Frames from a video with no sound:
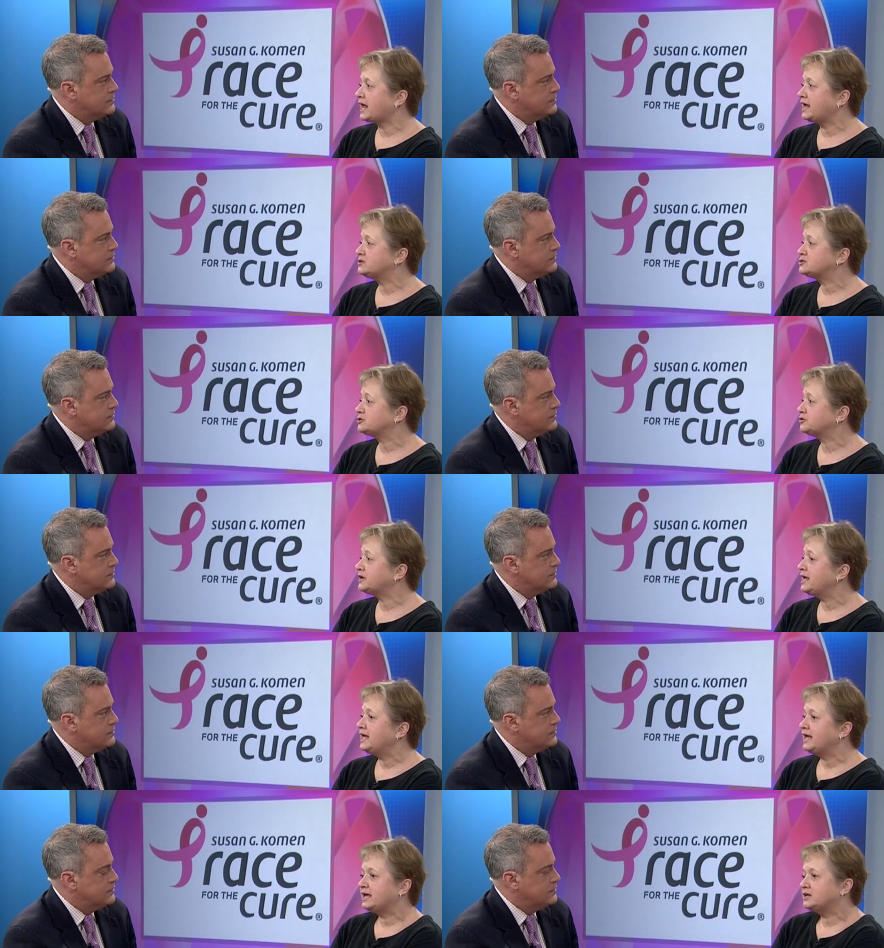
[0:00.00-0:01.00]
Speaker 1: answered
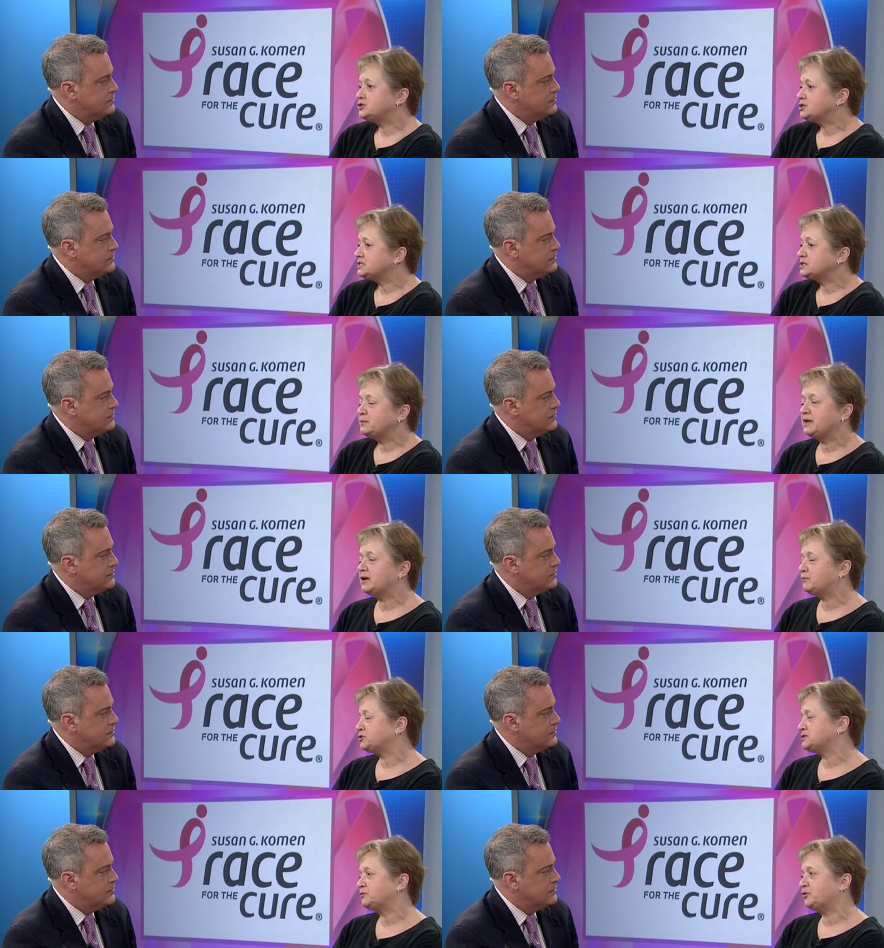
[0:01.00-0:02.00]
and just meet
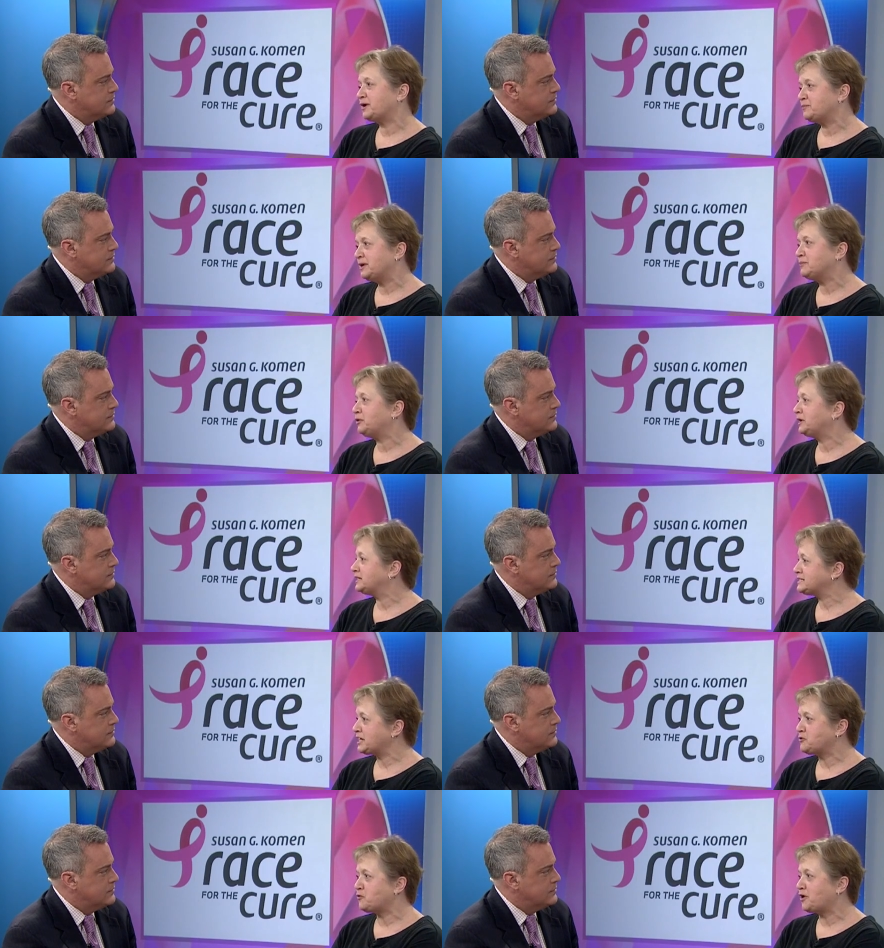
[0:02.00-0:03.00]
up with some great people and
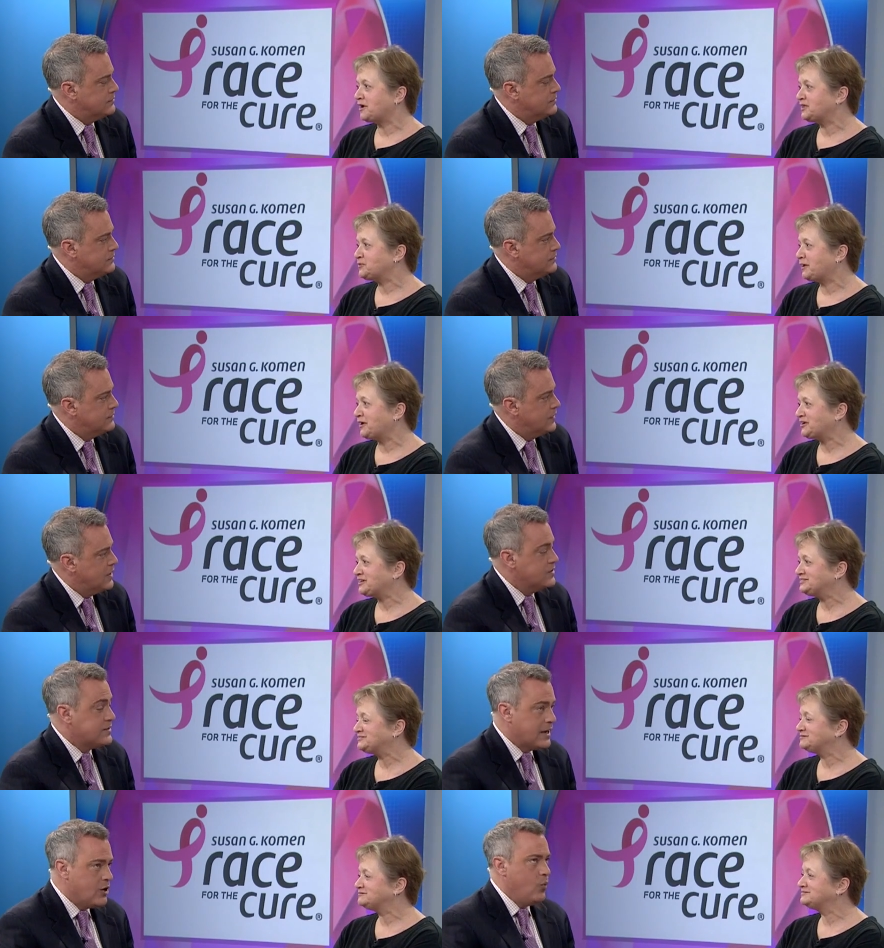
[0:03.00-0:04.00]
take a walk in the park.
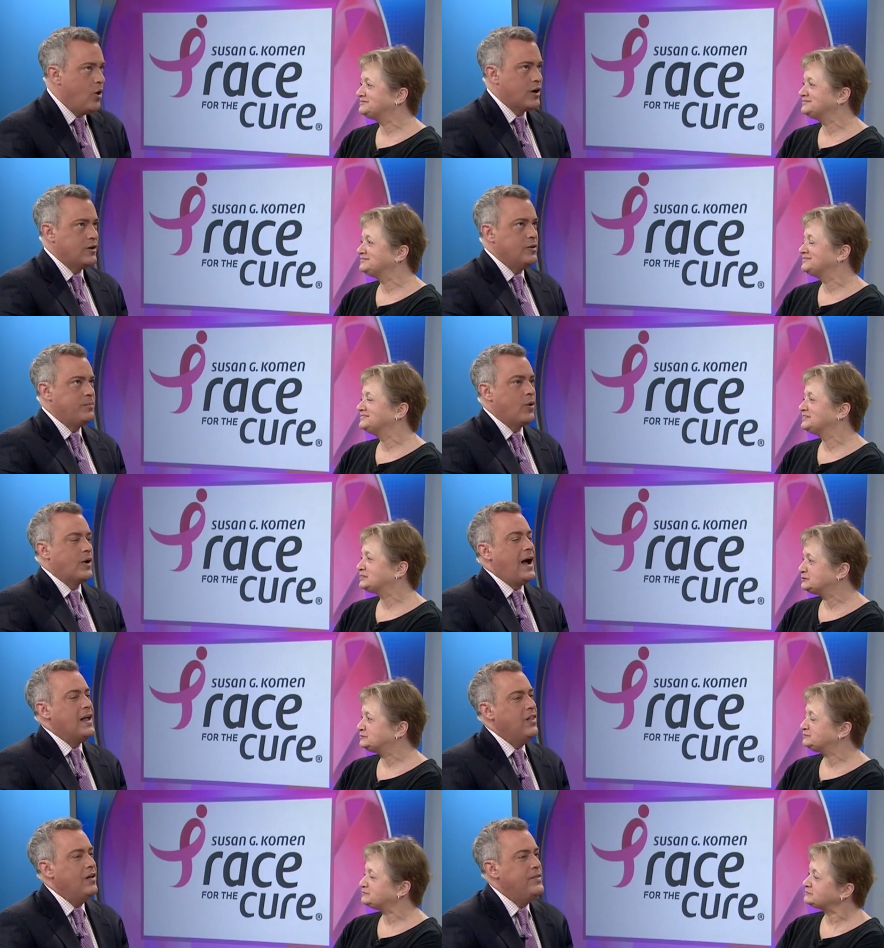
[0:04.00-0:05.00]
Speaker 2: Take a walk in the park.
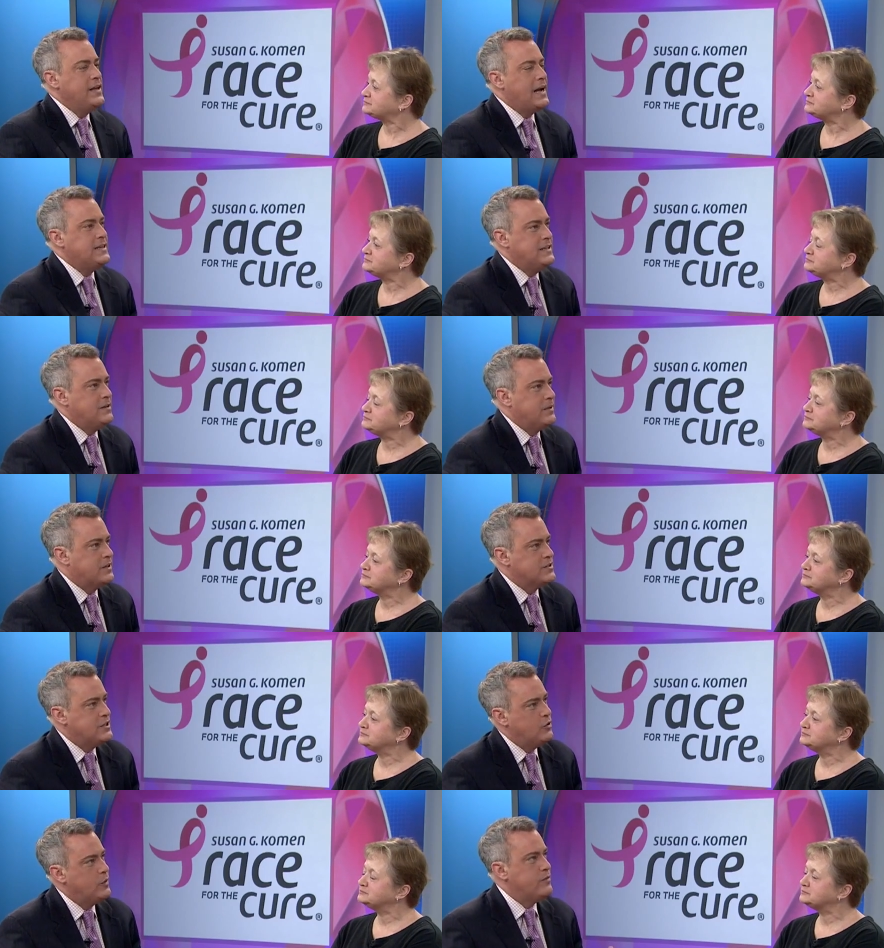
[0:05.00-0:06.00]
I love the idea
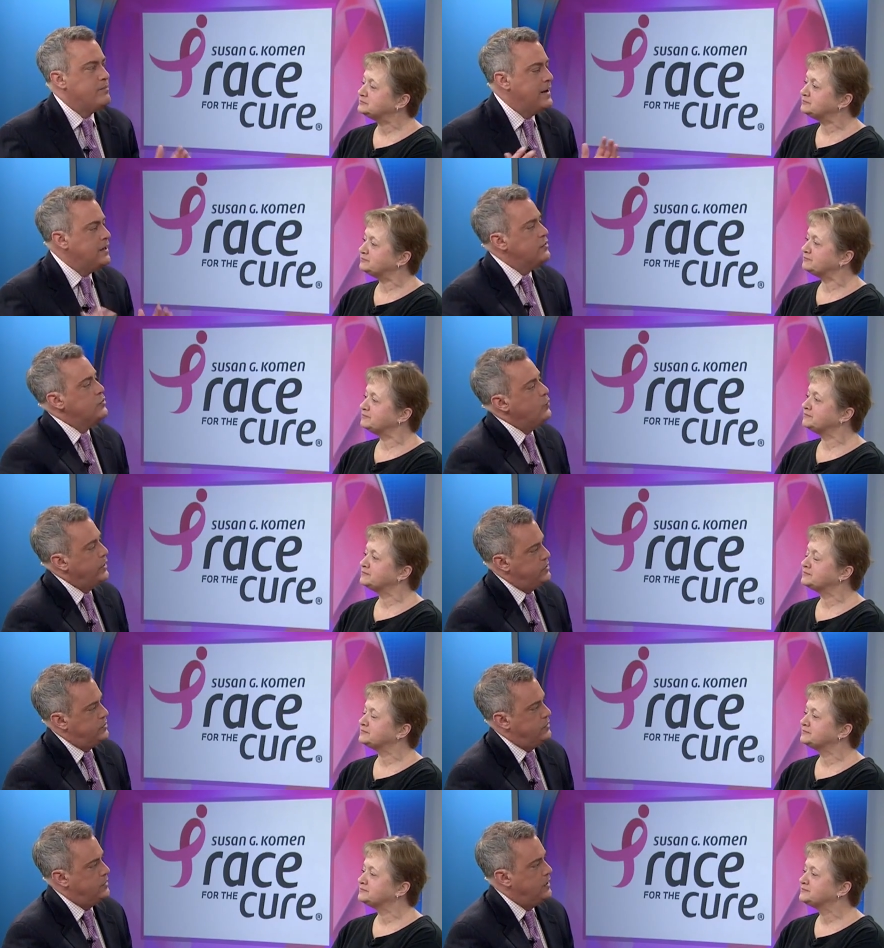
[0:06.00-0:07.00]
because here we've made it through
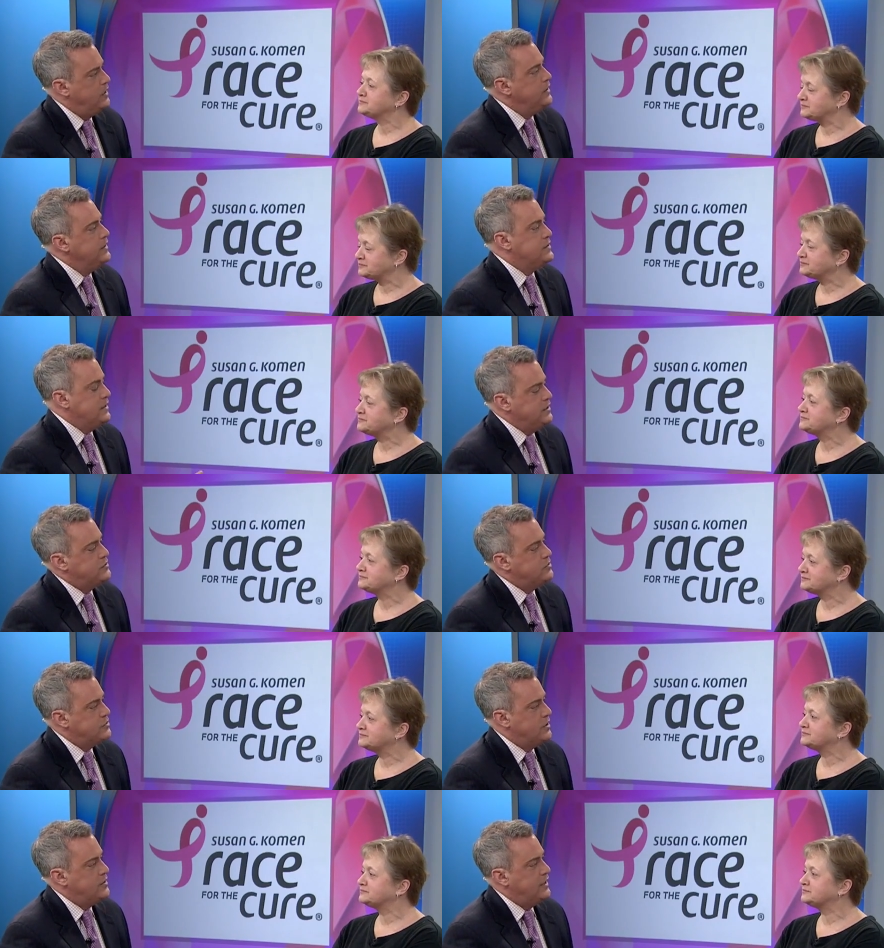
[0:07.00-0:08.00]
winter. It's
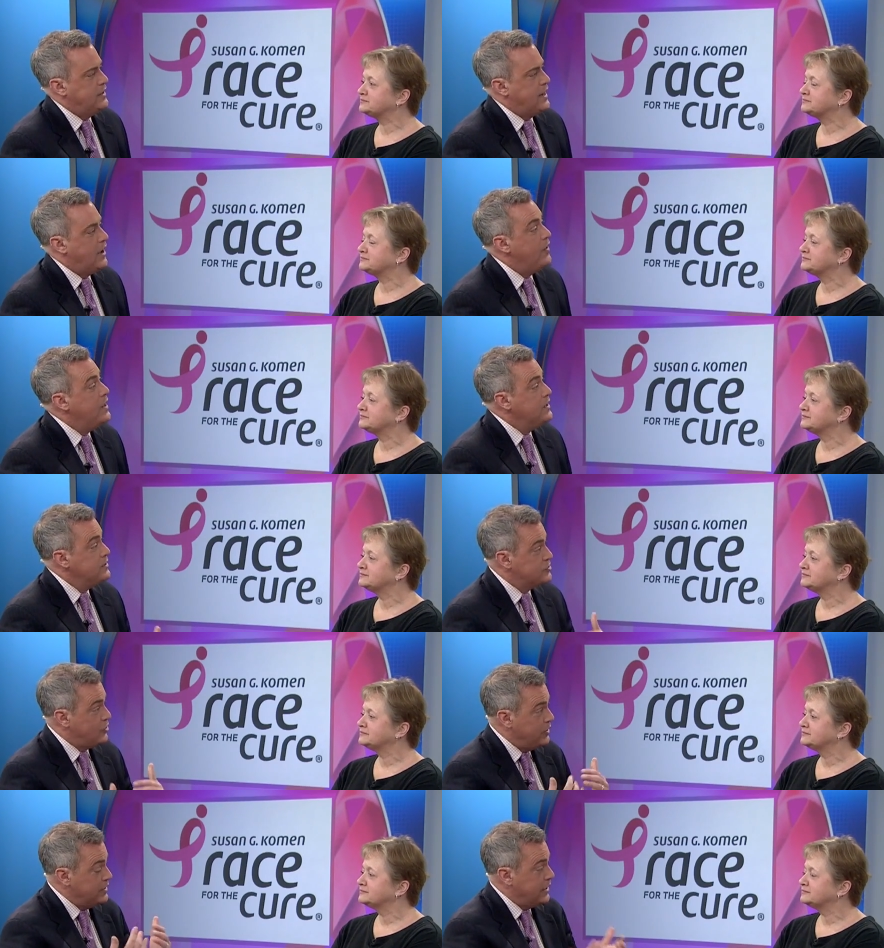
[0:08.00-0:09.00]
Easter Sunday now.
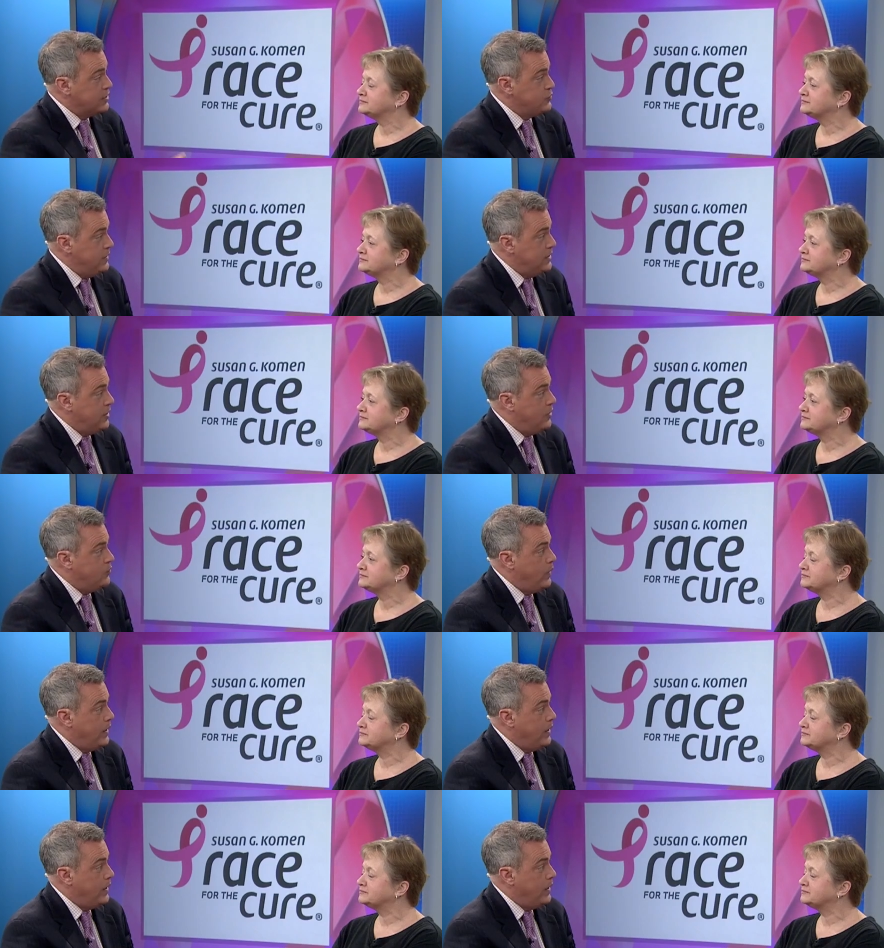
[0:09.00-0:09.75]
Starting next week on